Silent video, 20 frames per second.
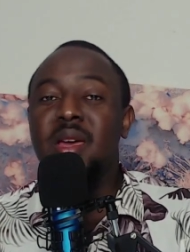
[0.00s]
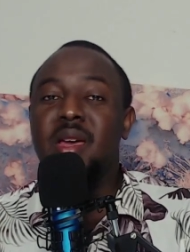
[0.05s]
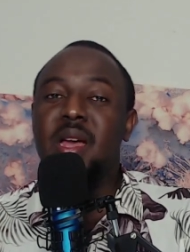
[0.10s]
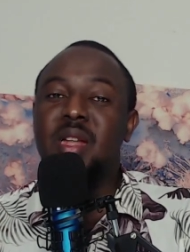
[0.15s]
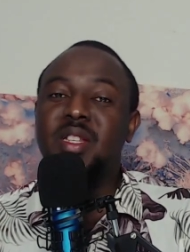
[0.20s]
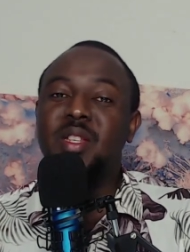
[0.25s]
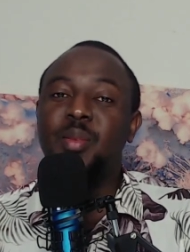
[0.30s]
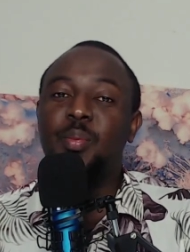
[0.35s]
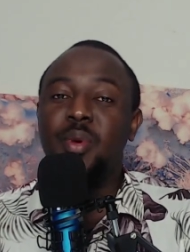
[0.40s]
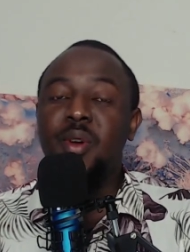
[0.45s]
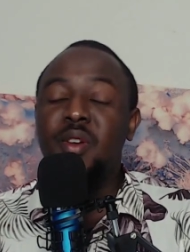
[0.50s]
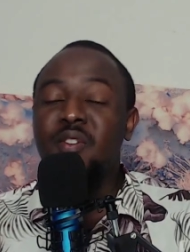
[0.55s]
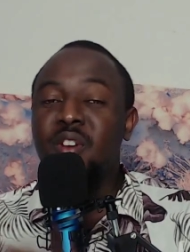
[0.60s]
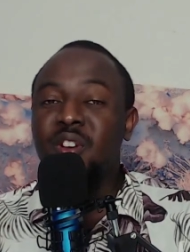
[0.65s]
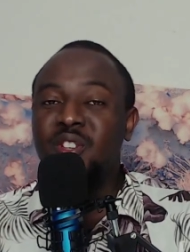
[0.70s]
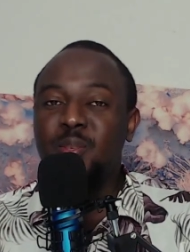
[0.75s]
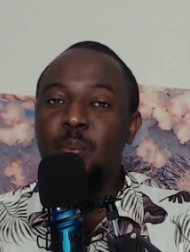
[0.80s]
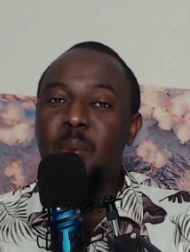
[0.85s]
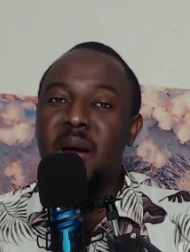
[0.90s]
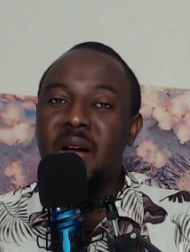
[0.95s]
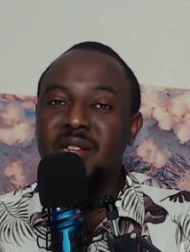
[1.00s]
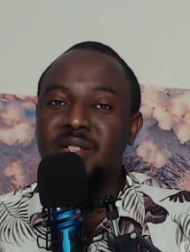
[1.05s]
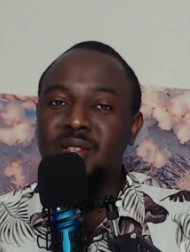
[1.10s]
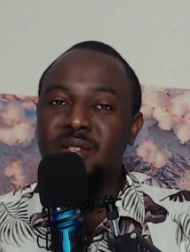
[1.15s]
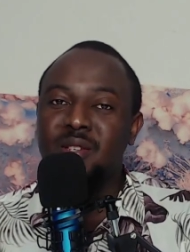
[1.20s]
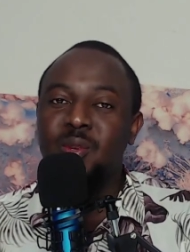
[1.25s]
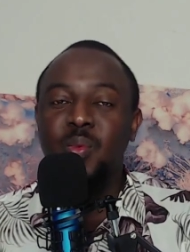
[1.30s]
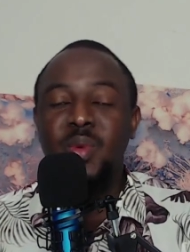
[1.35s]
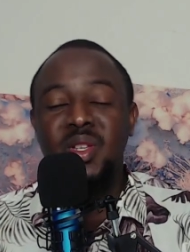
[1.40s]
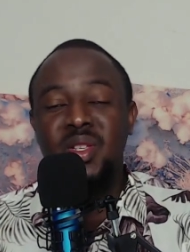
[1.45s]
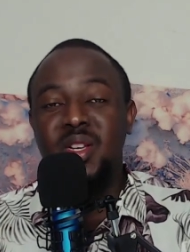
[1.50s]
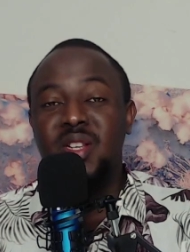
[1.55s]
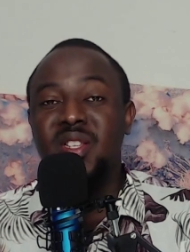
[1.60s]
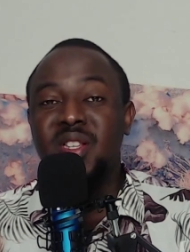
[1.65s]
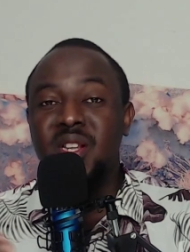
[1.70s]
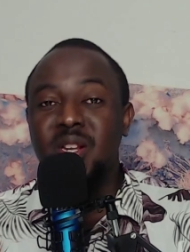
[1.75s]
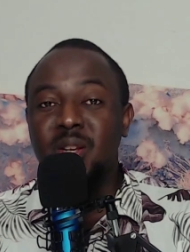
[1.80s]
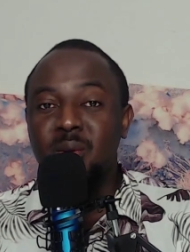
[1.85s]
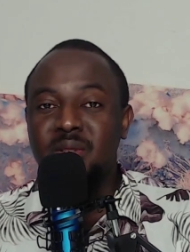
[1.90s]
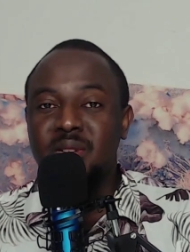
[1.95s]
In the previous part, we
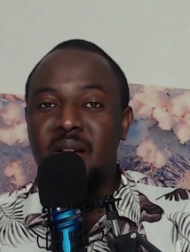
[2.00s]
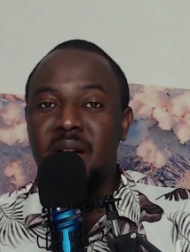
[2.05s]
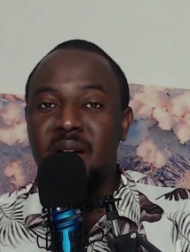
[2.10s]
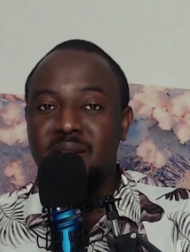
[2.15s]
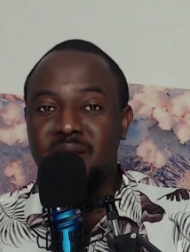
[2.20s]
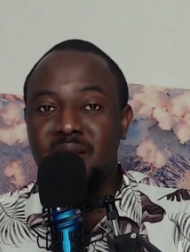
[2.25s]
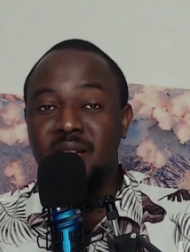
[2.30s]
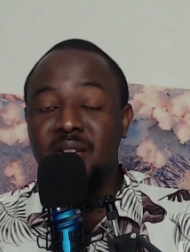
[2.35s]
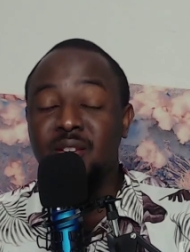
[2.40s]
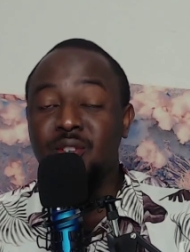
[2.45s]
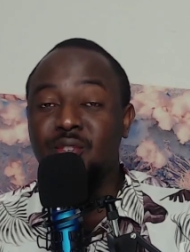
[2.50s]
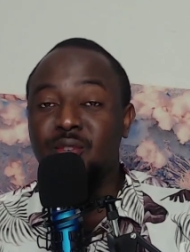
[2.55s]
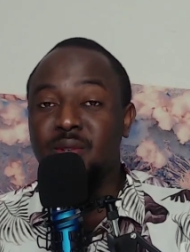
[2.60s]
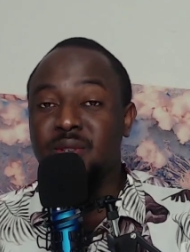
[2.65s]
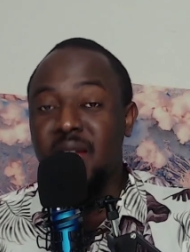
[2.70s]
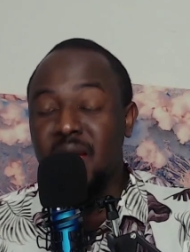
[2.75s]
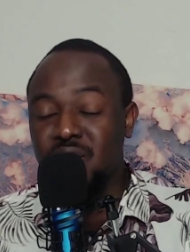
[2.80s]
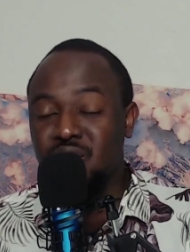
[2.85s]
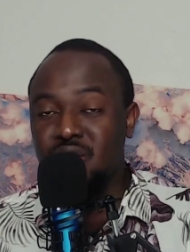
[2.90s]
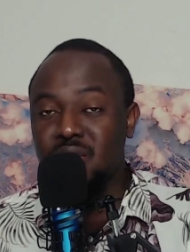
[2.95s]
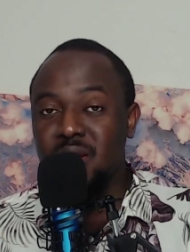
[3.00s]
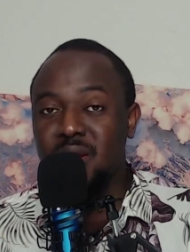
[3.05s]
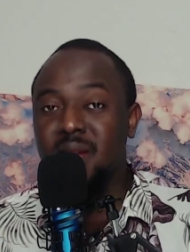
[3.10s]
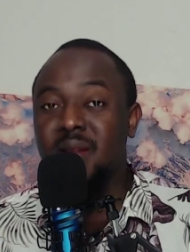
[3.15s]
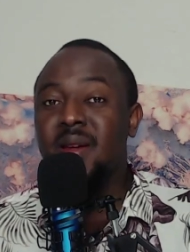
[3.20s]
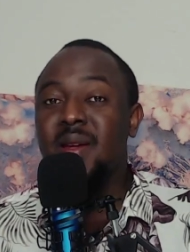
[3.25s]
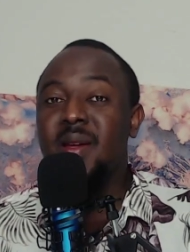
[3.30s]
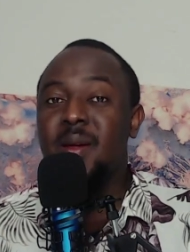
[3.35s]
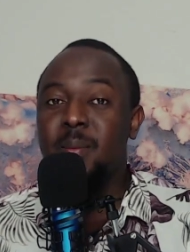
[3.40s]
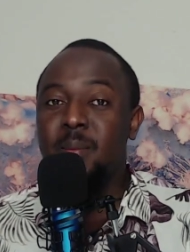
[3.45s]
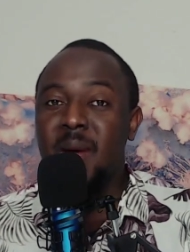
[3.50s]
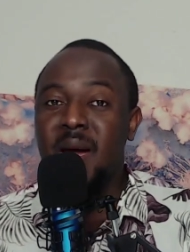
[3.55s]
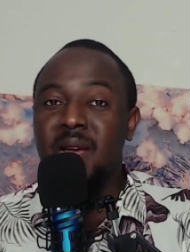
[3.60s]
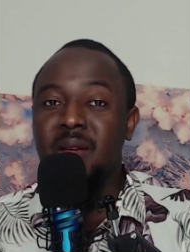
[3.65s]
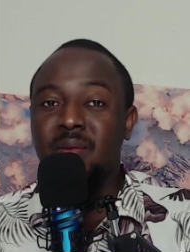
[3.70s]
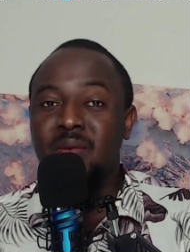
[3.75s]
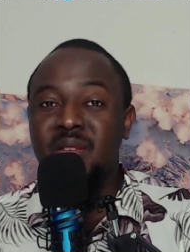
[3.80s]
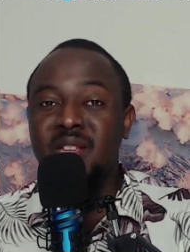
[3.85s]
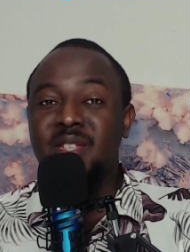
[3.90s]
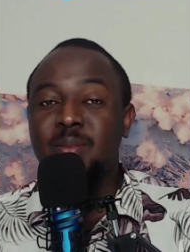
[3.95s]
just looked at the introduction, but
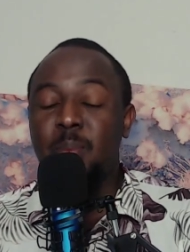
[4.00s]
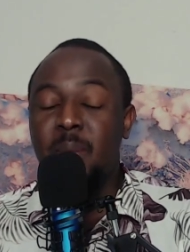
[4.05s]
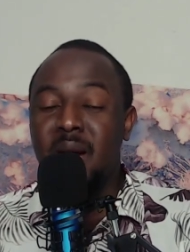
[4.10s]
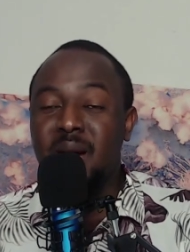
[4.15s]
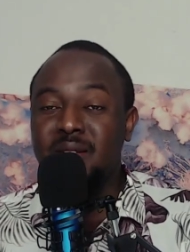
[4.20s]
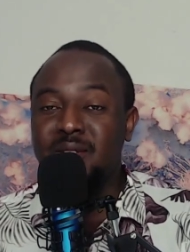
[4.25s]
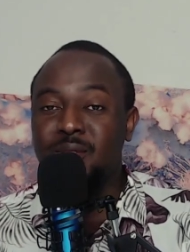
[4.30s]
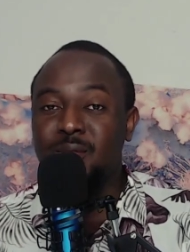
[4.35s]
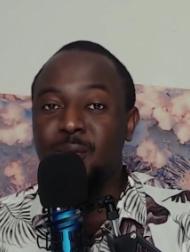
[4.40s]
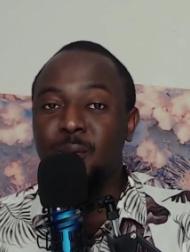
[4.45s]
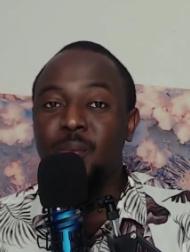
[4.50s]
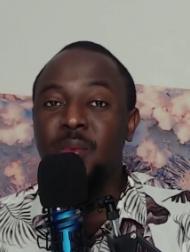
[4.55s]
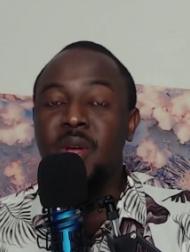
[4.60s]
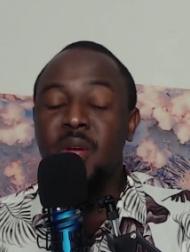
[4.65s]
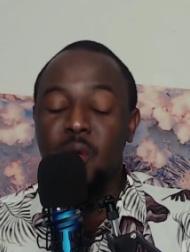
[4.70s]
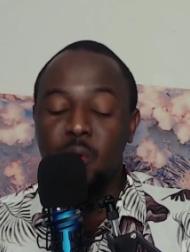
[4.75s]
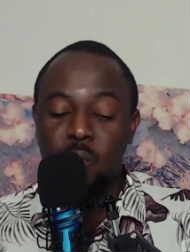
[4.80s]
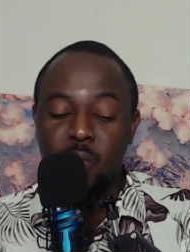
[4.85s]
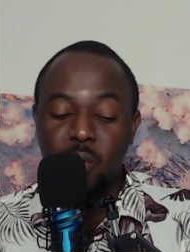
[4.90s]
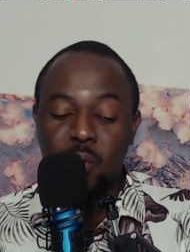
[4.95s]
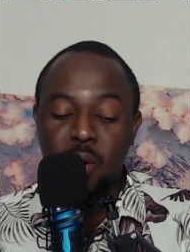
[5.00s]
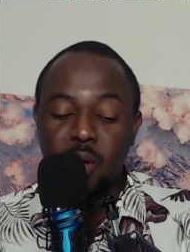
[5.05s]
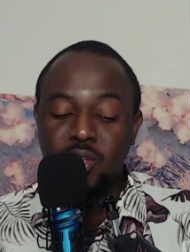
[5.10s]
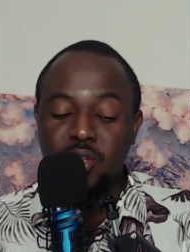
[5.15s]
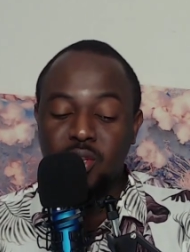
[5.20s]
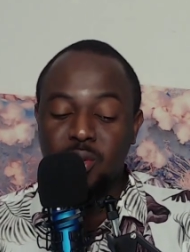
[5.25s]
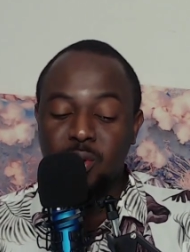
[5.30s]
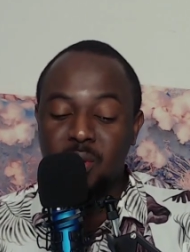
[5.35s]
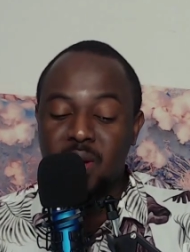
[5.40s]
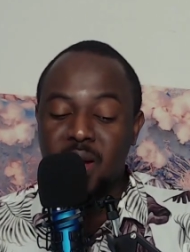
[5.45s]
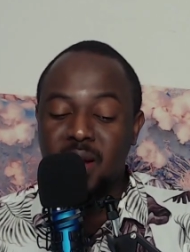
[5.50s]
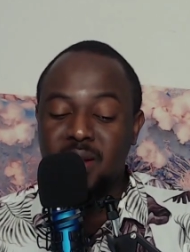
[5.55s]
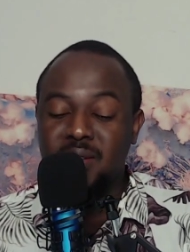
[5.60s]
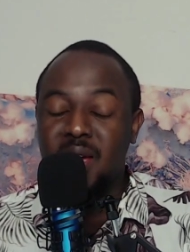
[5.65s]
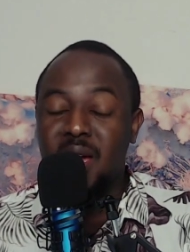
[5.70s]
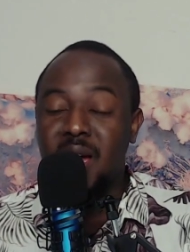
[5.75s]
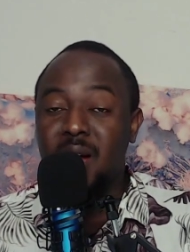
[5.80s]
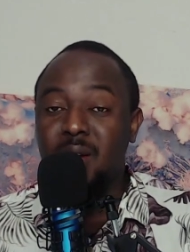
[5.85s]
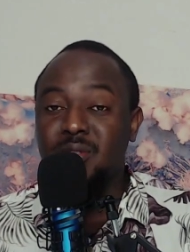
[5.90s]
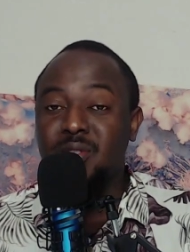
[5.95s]
in this part, we're going to look at
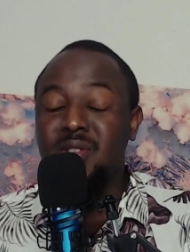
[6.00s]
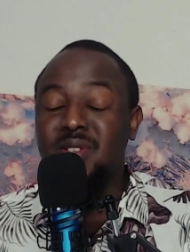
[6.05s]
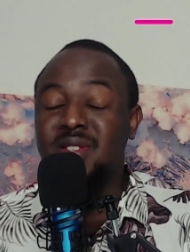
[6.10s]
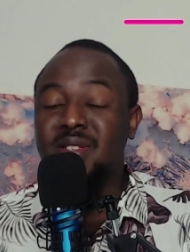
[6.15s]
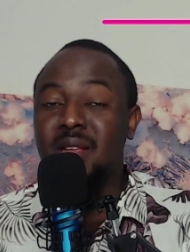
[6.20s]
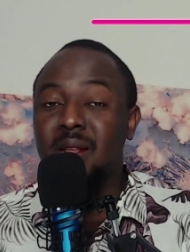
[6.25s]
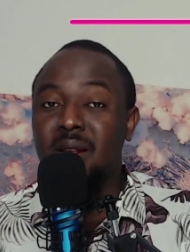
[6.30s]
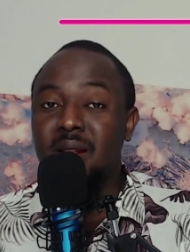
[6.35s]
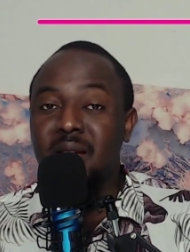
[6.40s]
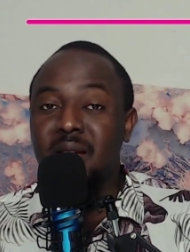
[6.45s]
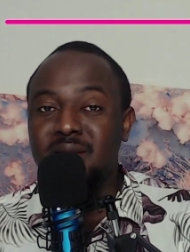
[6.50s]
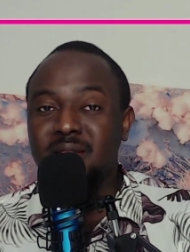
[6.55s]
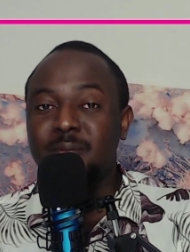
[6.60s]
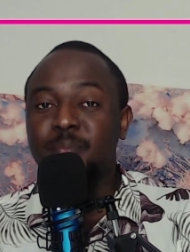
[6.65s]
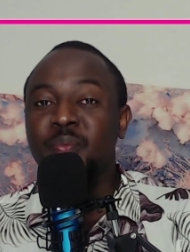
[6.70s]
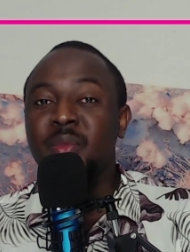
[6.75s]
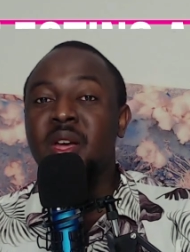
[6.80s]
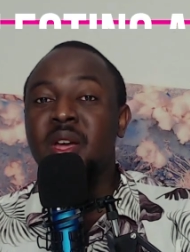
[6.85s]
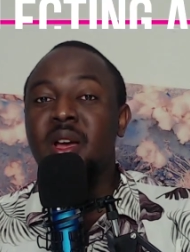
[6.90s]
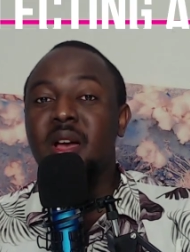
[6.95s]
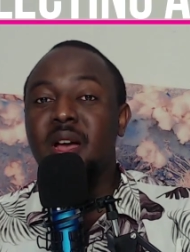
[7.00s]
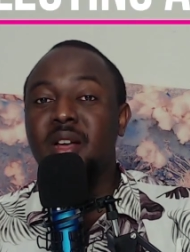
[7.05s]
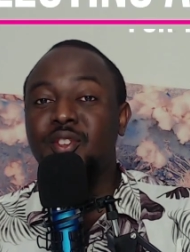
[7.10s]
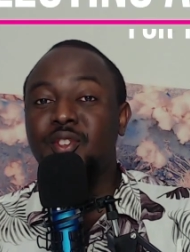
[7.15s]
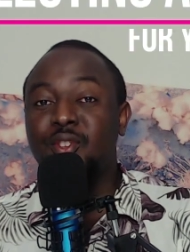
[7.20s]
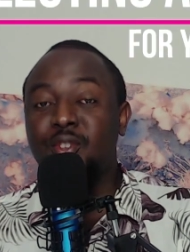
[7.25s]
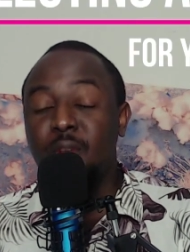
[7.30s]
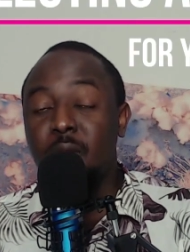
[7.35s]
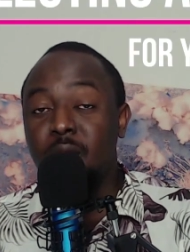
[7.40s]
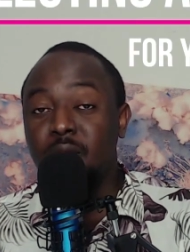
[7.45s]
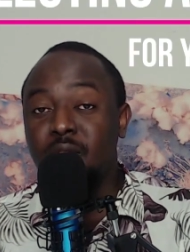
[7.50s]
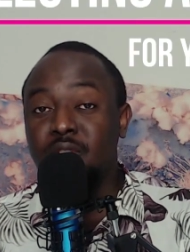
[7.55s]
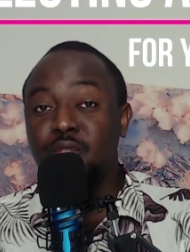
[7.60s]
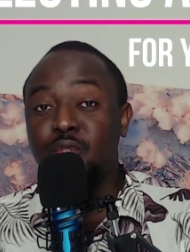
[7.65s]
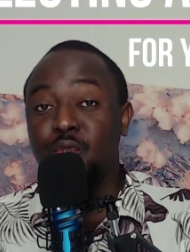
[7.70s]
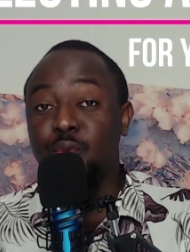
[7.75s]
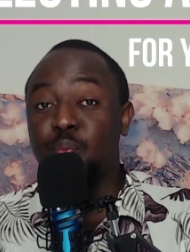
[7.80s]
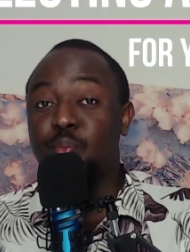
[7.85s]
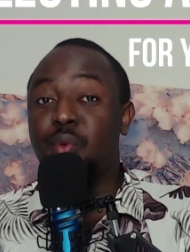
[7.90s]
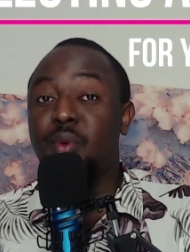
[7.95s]
how to select a
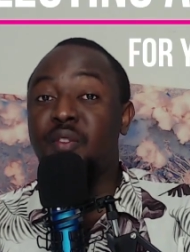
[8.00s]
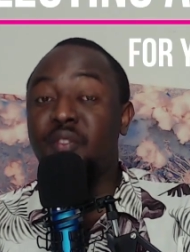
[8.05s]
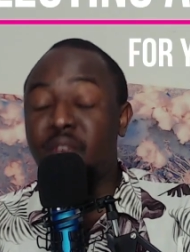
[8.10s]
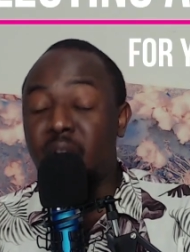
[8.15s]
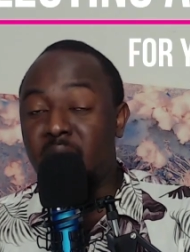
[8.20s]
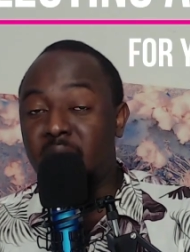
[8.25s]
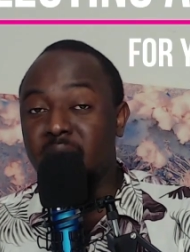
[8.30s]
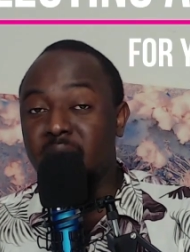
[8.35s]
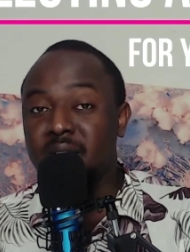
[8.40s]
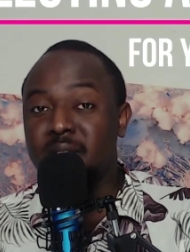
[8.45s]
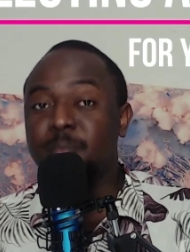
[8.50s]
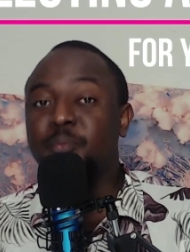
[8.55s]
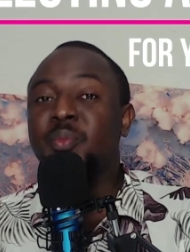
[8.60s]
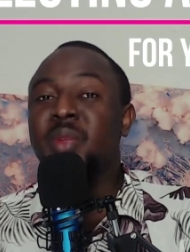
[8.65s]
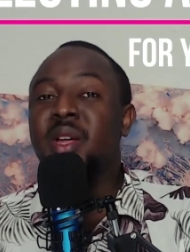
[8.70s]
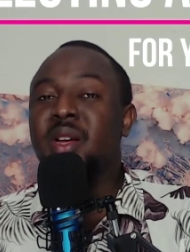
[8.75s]
service to provide.